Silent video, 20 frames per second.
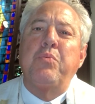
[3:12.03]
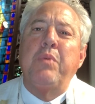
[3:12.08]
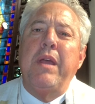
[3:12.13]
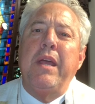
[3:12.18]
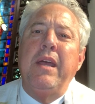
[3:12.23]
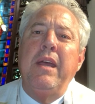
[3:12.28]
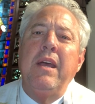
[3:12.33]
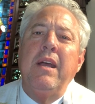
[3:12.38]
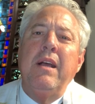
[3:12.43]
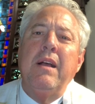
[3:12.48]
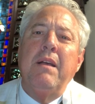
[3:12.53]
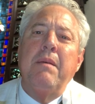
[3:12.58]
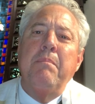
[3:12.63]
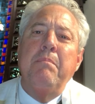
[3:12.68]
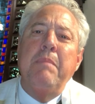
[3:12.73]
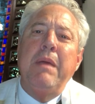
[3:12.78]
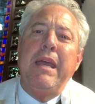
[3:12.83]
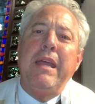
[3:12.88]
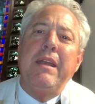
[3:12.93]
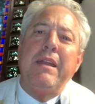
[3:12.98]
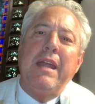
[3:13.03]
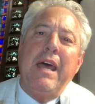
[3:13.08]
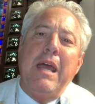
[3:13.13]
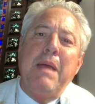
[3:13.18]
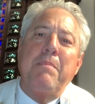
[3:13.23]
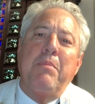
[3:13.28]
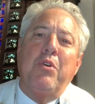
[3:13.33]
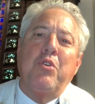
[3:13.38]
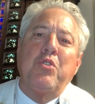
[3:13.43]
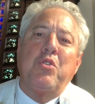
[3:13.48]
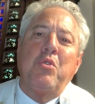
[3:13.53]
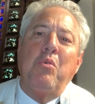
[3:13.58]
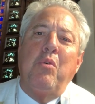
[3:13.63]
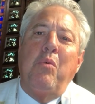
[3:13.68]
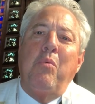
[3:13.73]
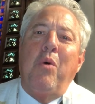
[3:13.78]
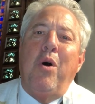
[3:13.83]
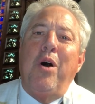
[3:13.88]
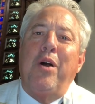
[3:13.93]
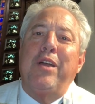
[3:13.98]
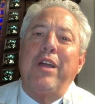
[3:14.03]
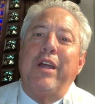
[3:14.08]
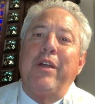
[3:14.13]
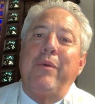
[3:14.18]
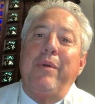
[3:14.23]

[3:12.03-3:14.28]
We meet neighbors who are walking